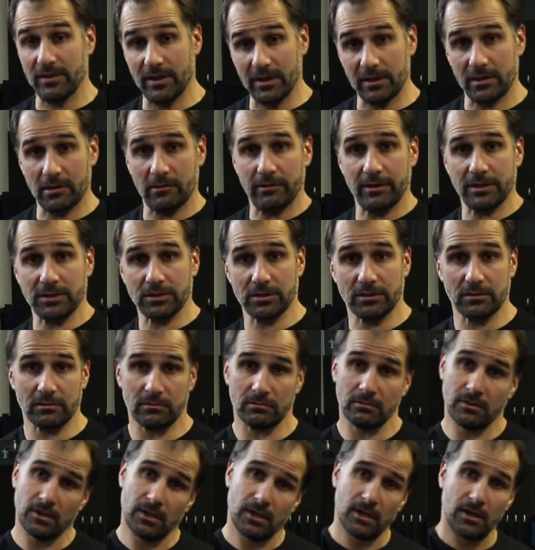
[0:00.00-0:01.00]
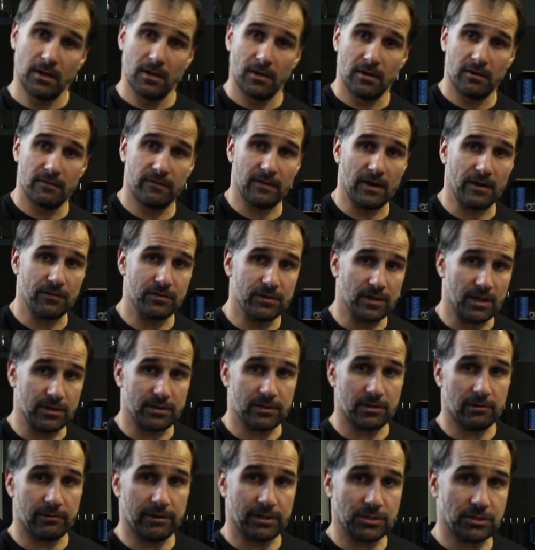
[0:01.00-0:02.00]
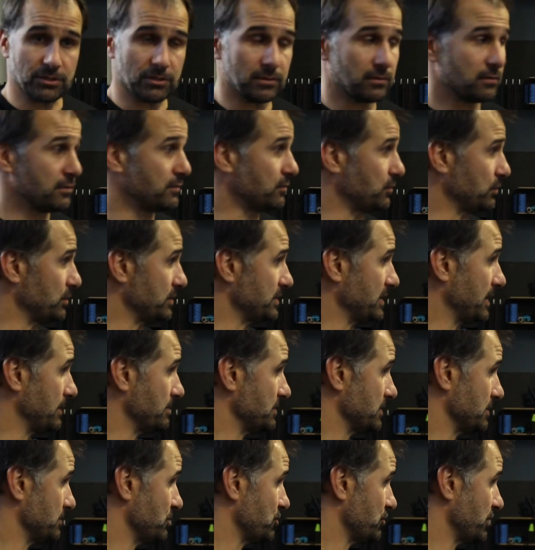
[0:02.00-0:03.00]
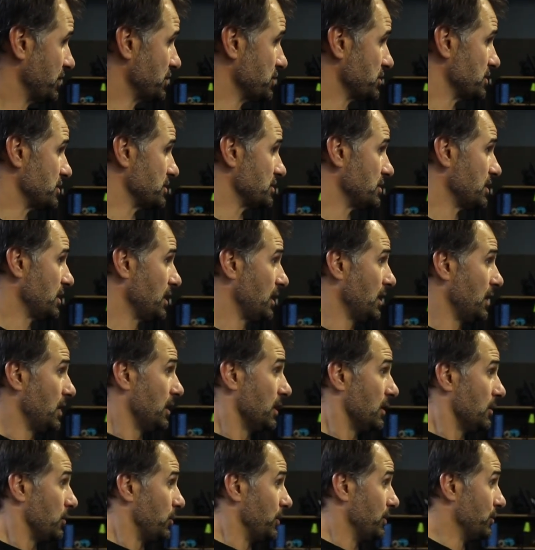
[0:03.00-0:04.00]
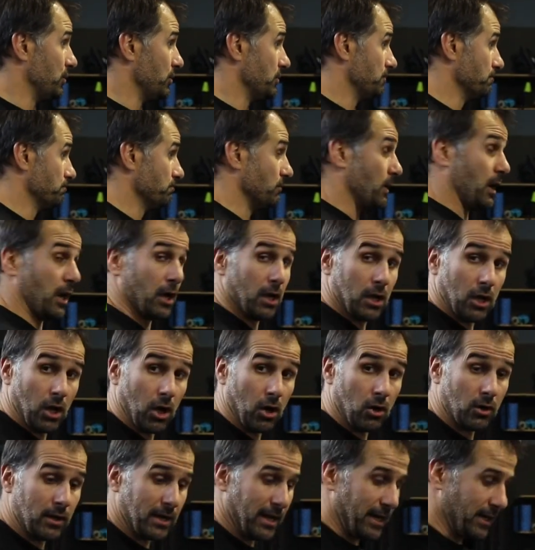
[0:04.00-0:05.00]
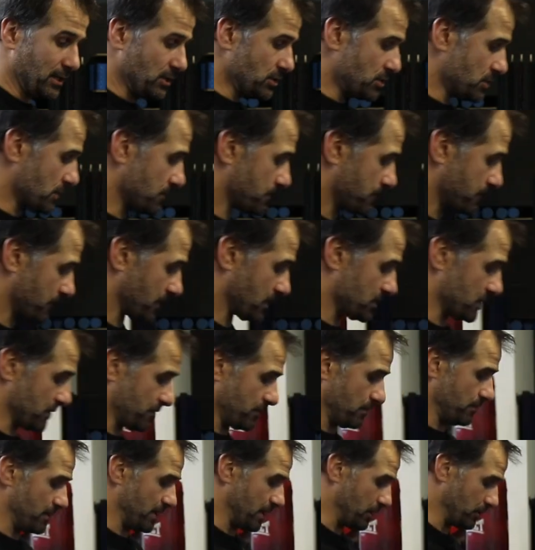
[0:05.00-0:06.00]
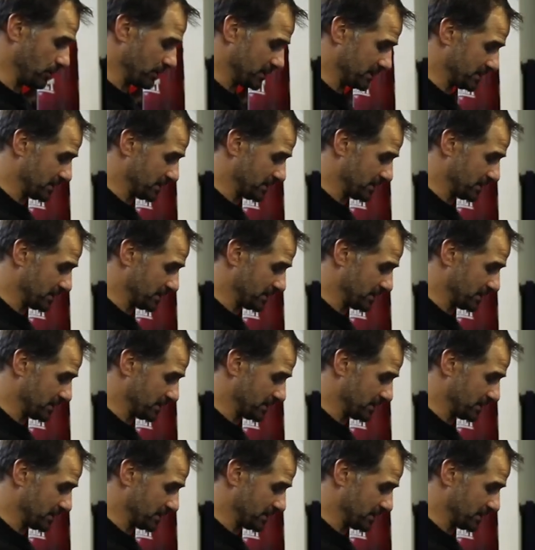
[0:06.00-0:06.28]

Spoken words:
in that direction, 5 in the other direction with your Samson stretches. We're going to do a long lunge. So from there, we're going to